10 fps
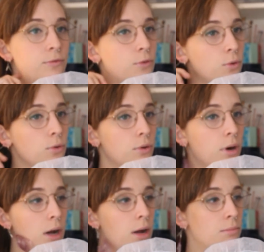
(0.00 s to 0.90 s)

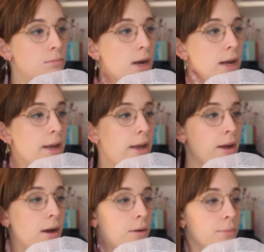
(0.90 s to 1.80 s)
for my
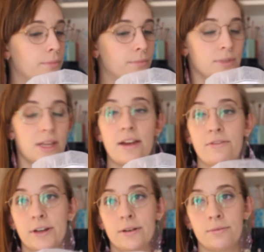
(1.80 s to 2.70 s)
South
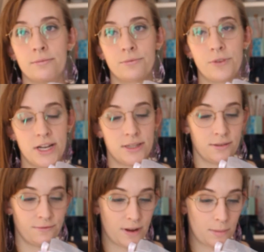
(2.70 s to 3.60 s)
African friends
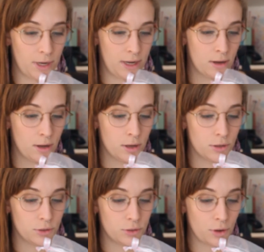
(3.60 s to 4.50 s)
and family.
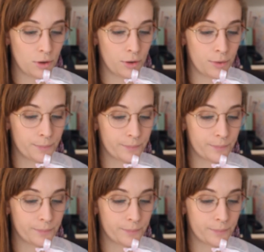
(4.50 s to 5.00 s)
So